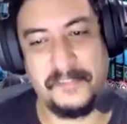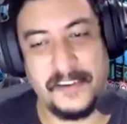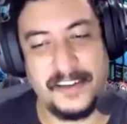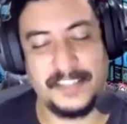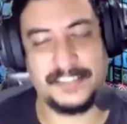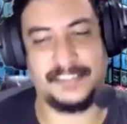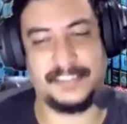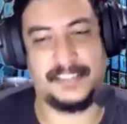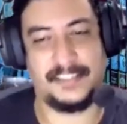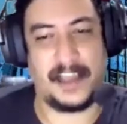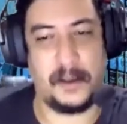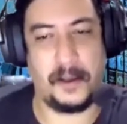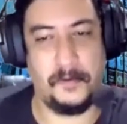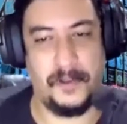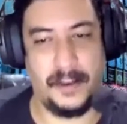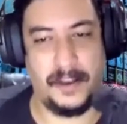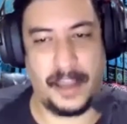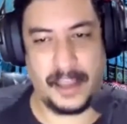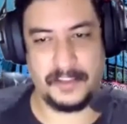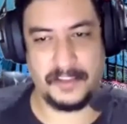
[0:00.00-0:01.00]
First, I
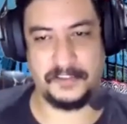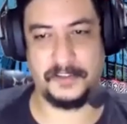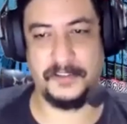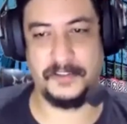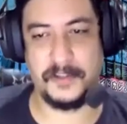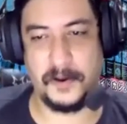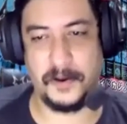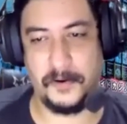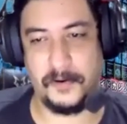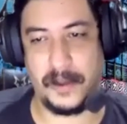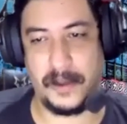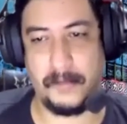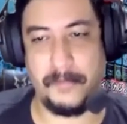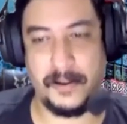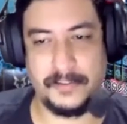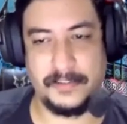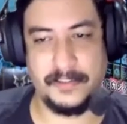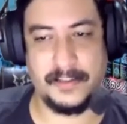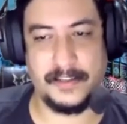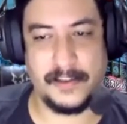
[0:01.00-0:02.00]
would like to know
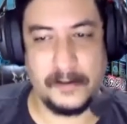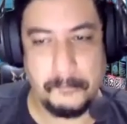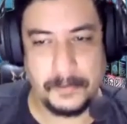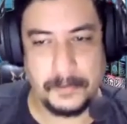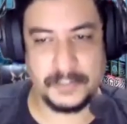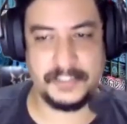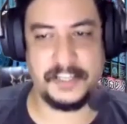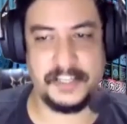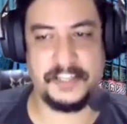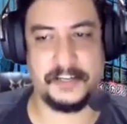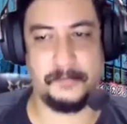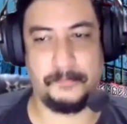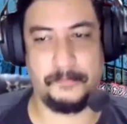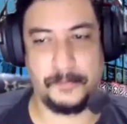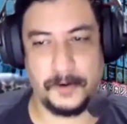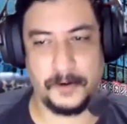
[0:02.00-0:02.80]
about the composition